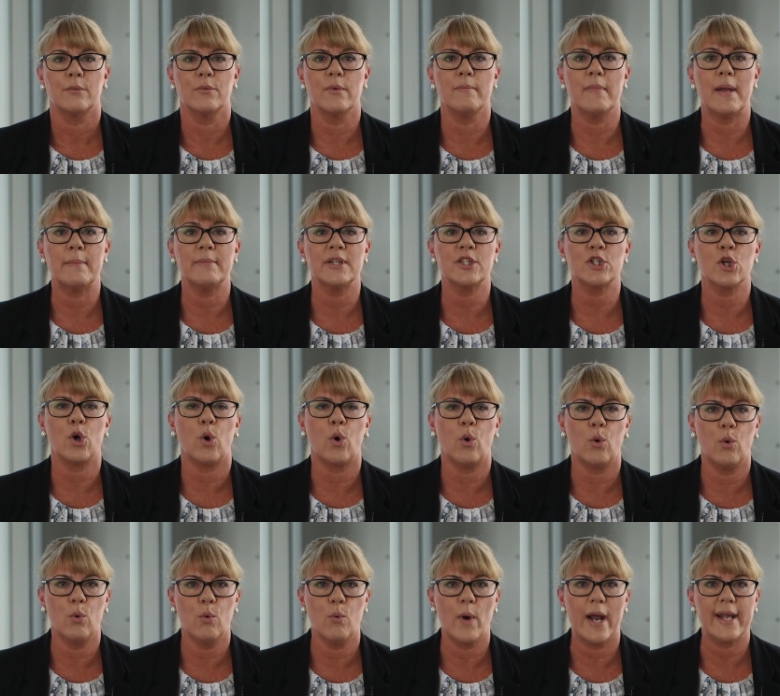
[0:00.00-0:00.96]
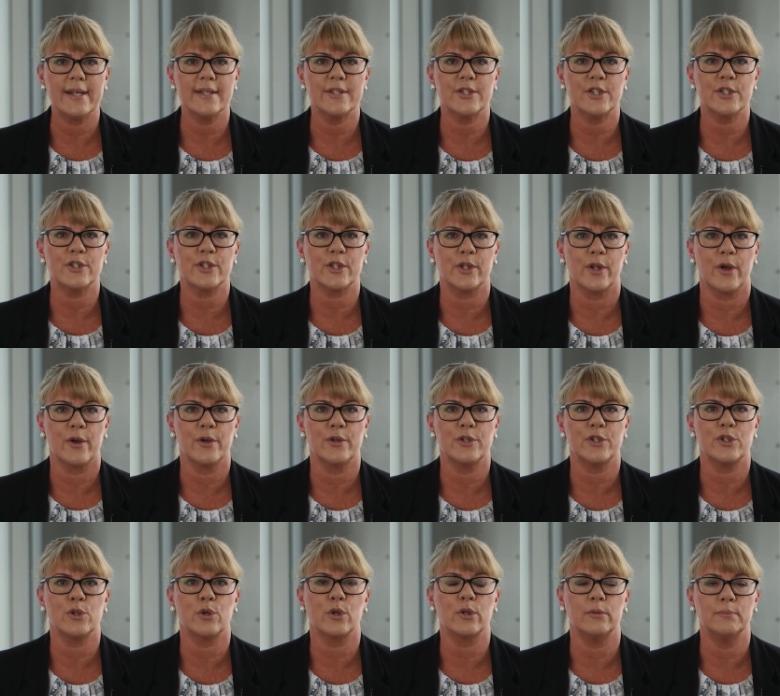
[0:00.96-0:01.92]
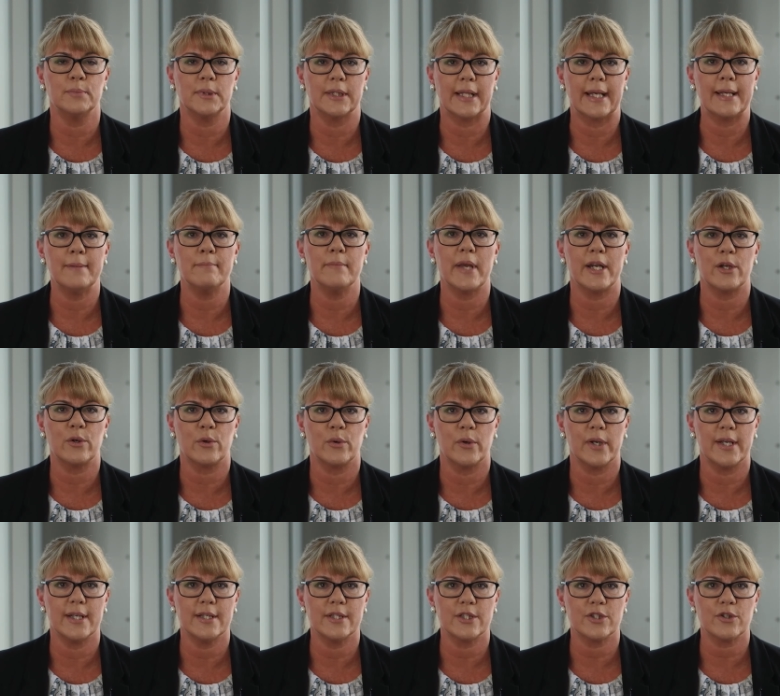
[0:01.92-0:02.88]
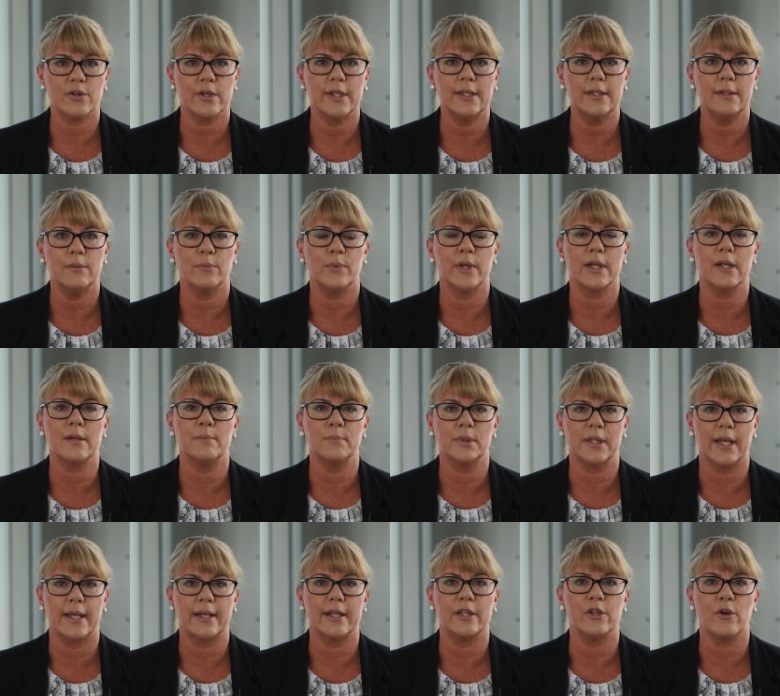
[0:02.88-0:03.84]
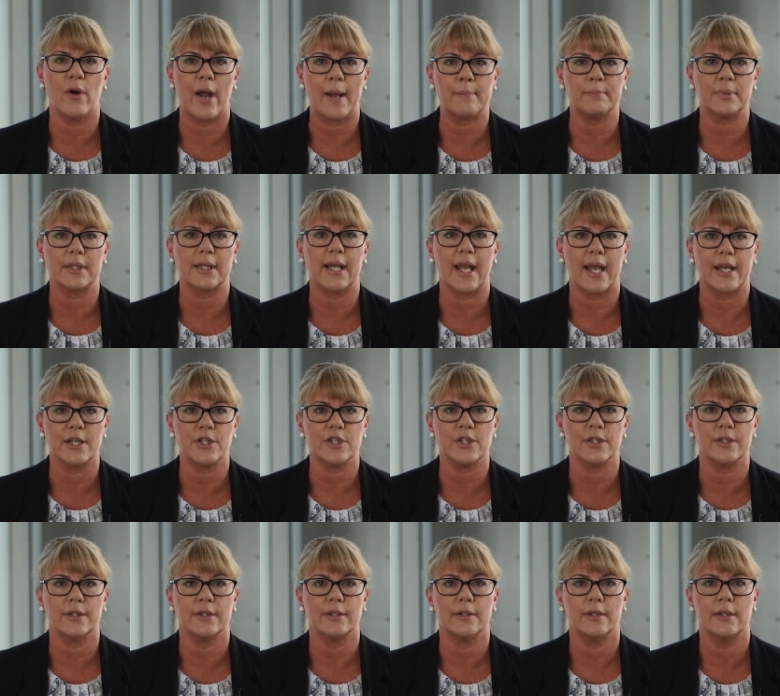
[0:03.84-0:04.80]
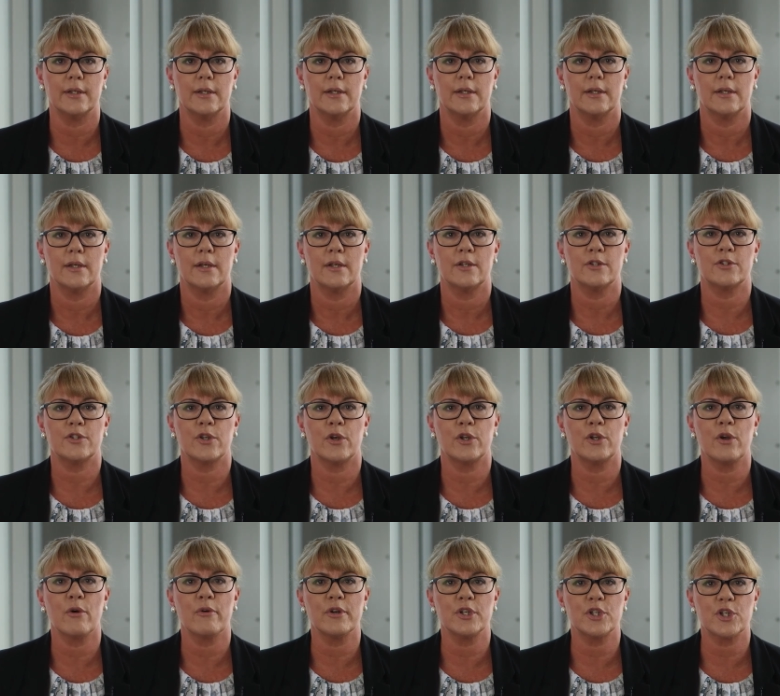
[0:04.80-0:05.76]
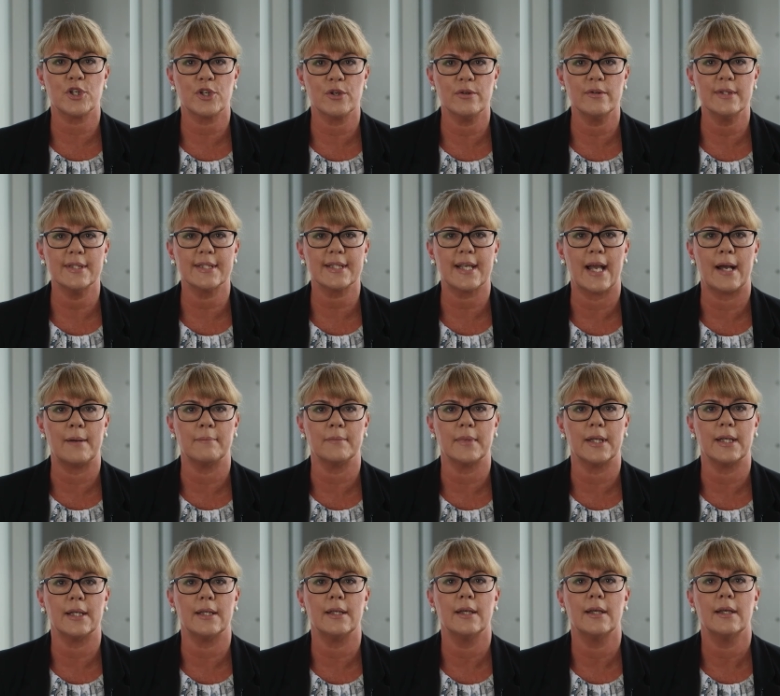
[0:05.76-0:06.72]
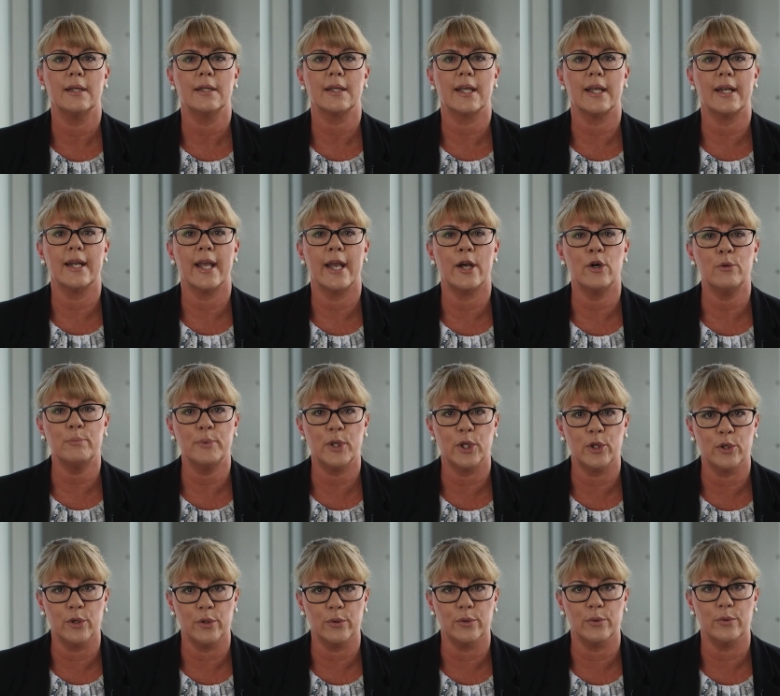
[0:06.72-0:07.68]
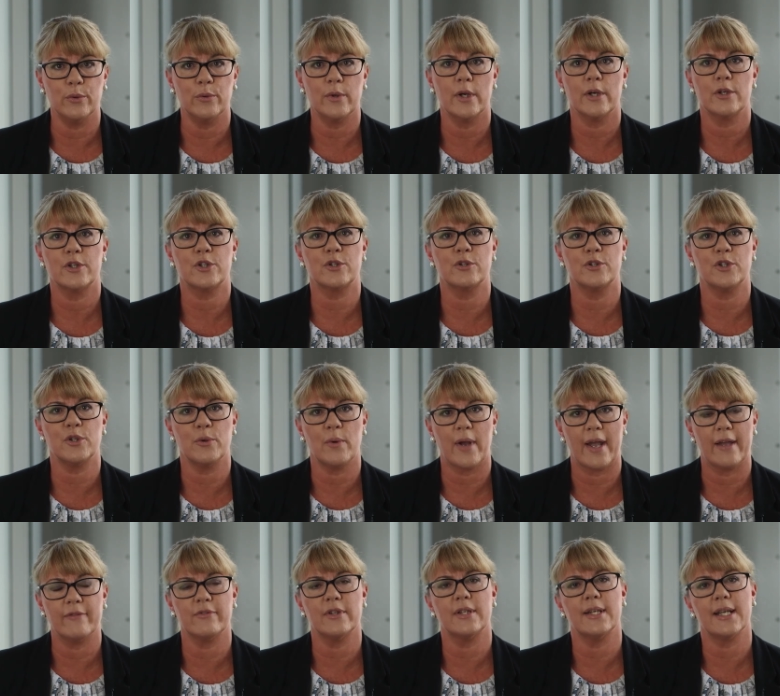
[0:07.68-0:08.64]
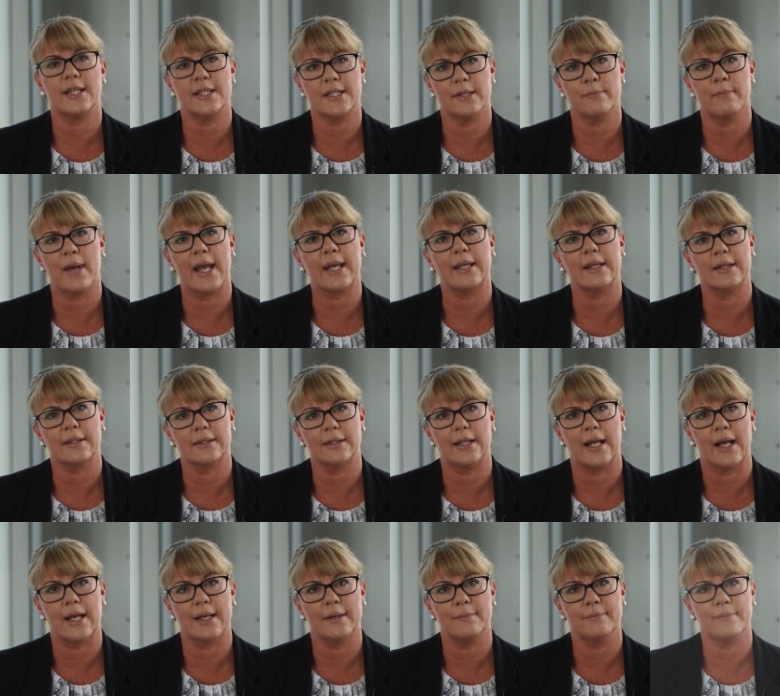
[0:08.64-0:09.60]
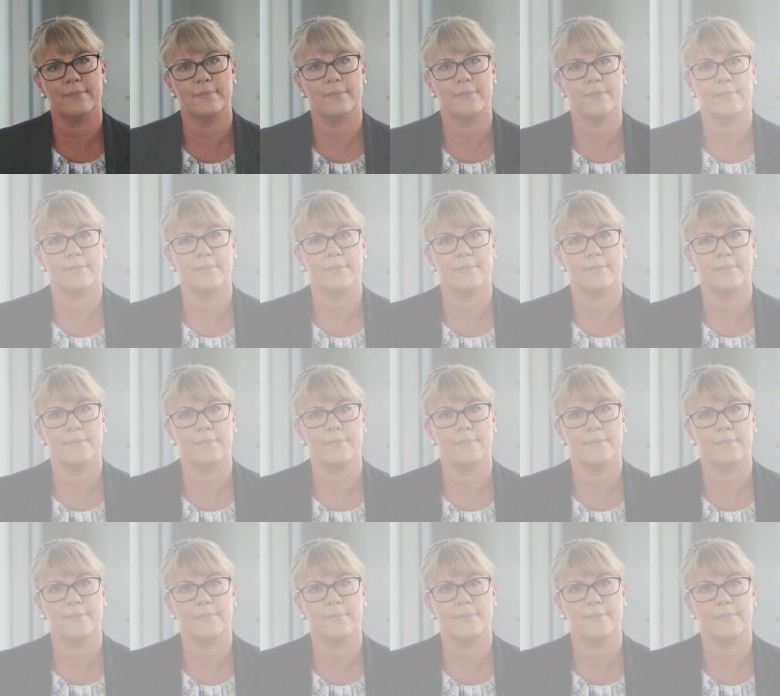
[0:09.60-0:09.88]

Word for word: Remember to always disclose your complete medical history when completing your application so your insurance company can help you should you ever need to make a claim.